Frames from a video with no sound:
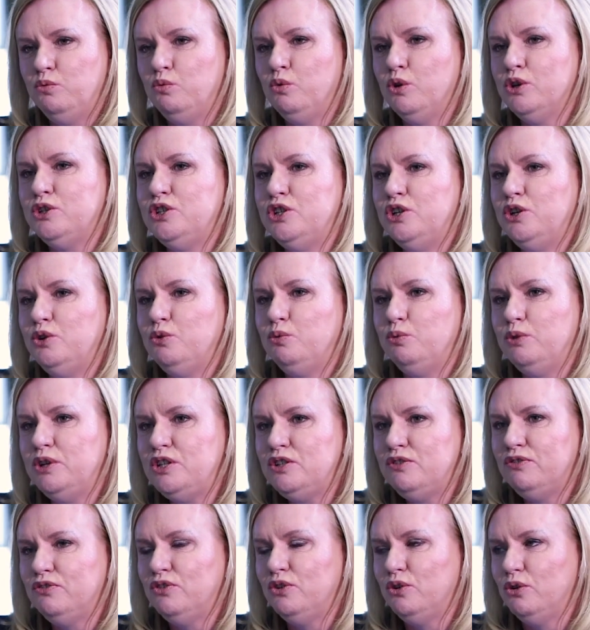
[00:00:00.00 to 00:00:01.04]
What do you
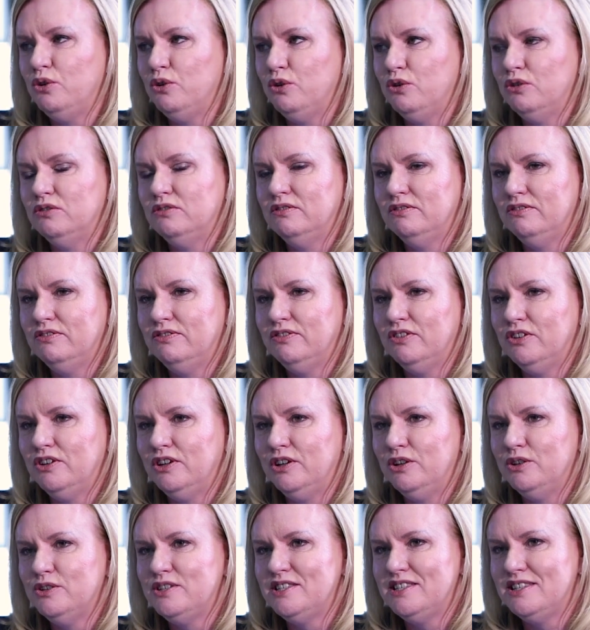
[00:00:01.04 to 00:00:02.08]
wish for
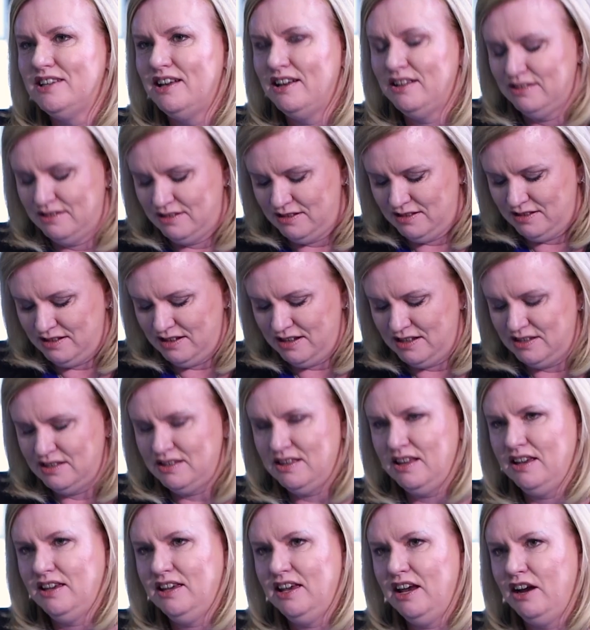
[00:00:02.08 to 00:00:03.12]
your sons as
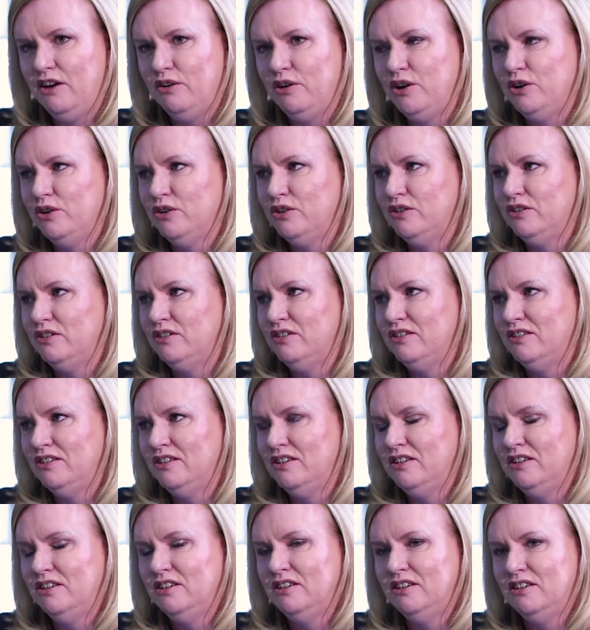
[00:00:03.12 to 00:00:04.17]
they carry on
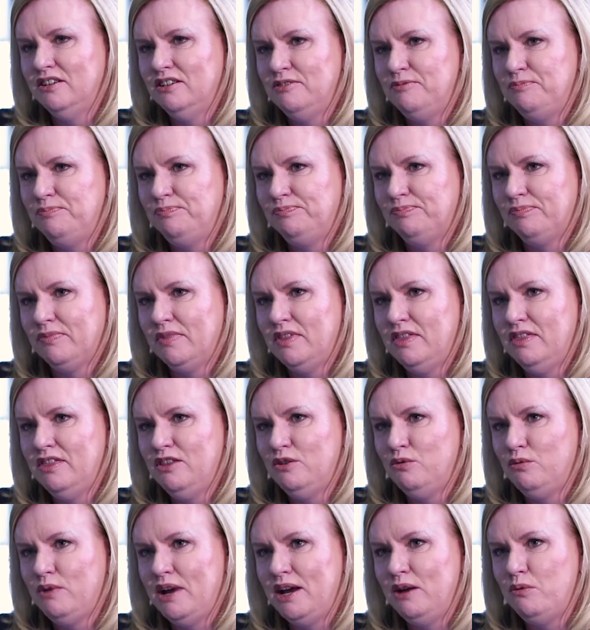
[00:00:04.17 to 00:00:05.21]

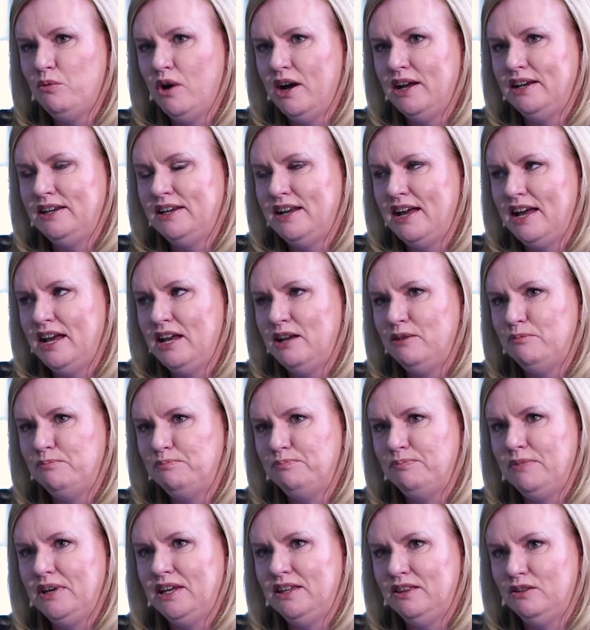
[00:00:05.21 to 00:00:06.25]
the Ray White name
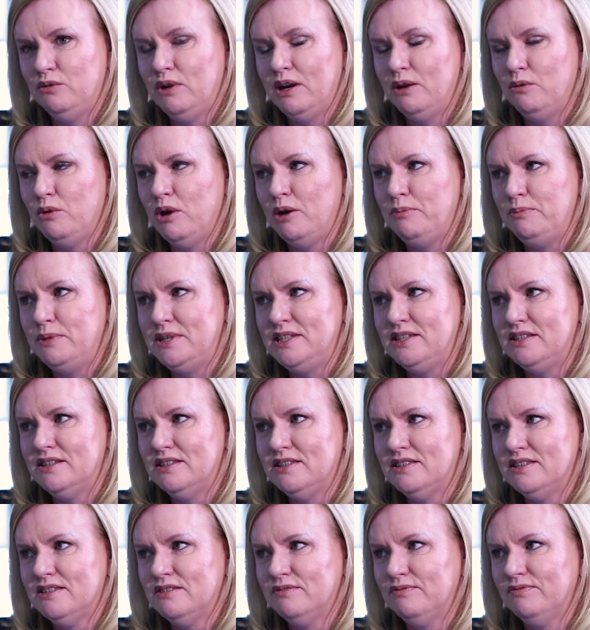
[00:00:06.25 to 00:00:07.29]
in the Ray White
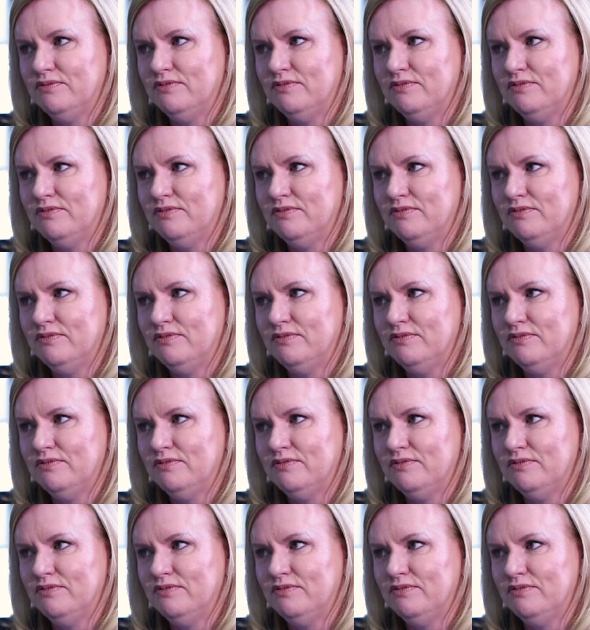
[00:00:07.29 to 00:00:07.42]
business?